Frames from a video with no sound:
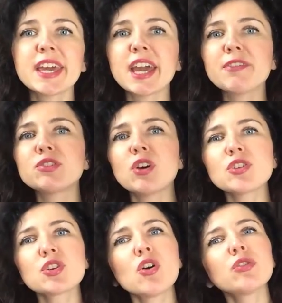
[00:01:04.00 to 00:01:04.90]
have
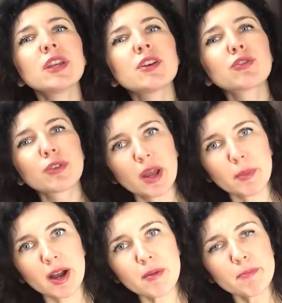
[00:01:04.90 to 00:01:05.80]
not only
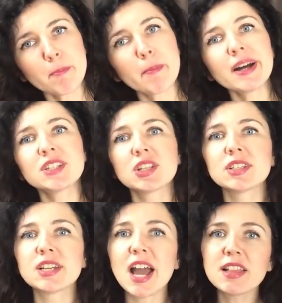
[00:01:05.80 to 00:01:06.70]
grammar, but
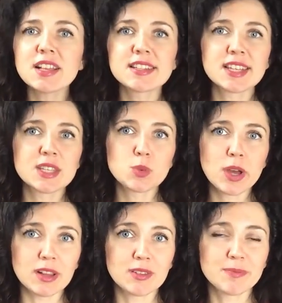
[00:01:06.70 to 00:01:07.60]
dialects as
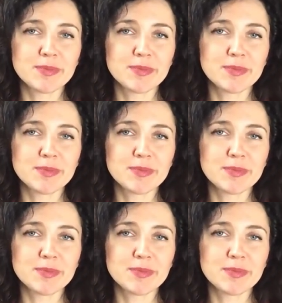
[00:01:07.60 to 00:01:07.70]
well.